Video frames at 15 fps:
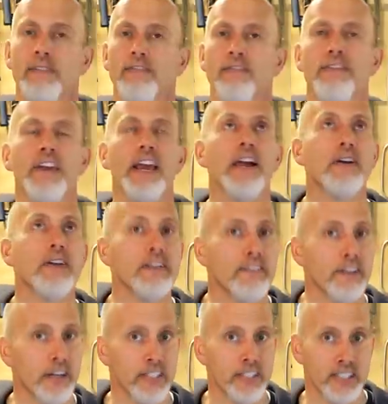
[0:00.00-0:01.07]
very
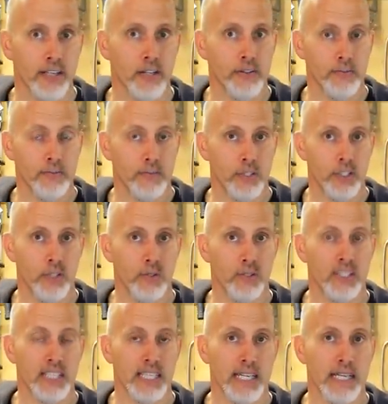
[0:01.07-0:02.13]
very seldom do you
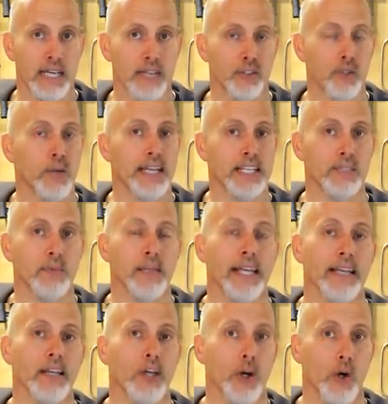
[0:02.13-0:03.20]
see a
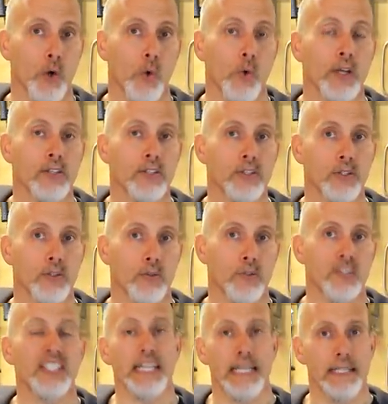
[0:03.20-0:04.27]
transplant go to
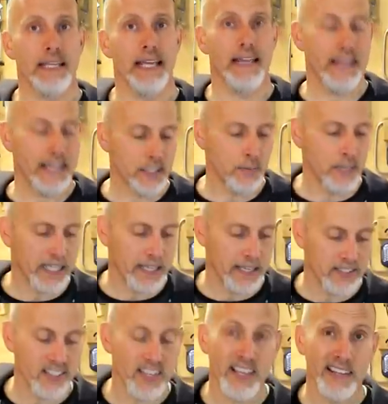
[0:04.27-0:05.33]
seed. And that's
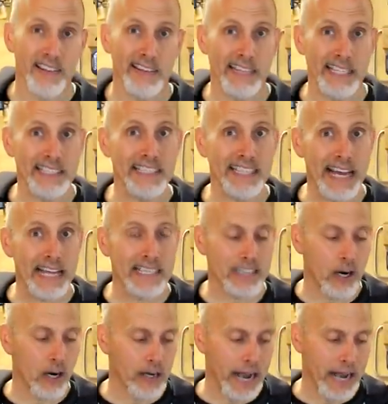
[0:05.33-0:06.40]
because these
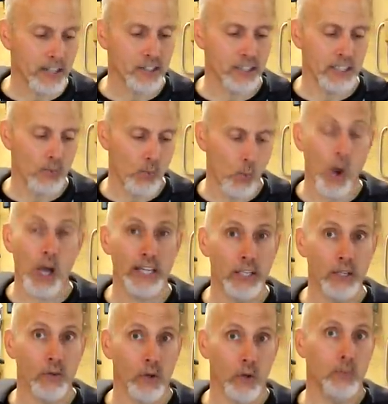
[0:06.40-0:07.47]
guys are actually
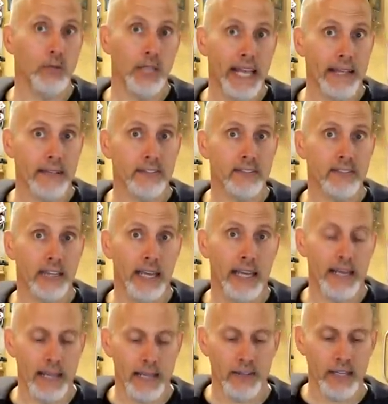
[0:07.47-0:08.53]
one-year-old plants,
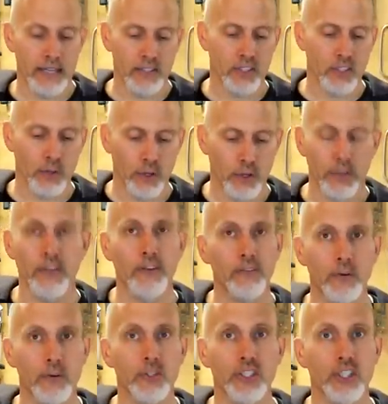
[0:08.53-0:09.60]
okay? And, and so they're in their
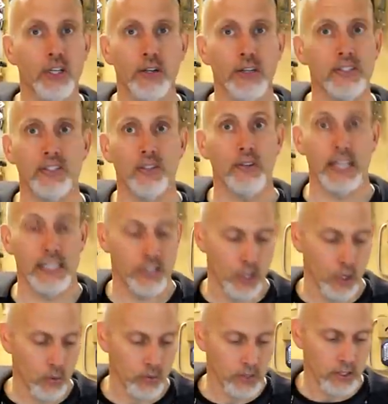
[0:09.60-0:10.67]
first year, and so they
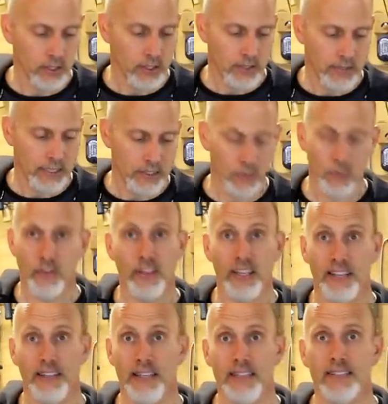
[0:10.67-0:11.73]
don't, they don't
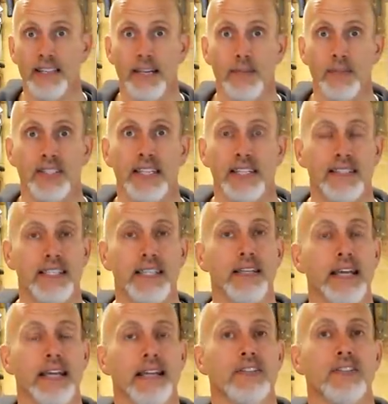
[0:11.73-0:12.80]
think that it's time to set
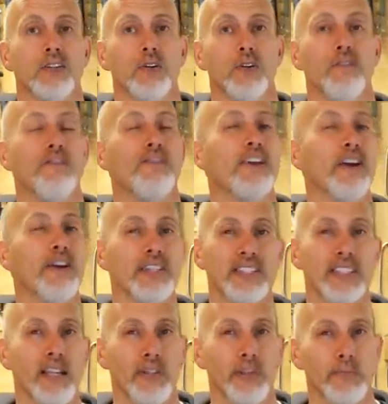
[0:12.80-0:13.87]
seed yet. And so you very
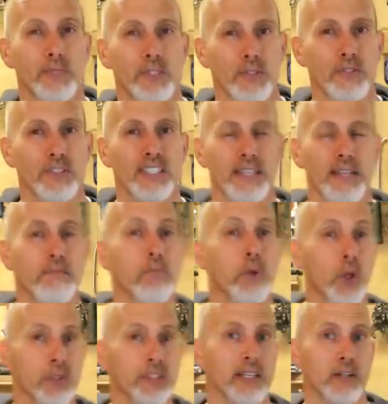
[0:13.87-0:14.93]
seldom do you see them
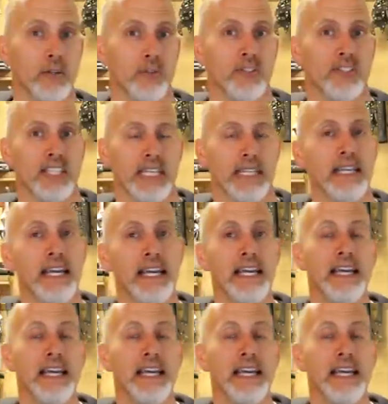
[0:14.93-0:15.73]
bolt and go to seed.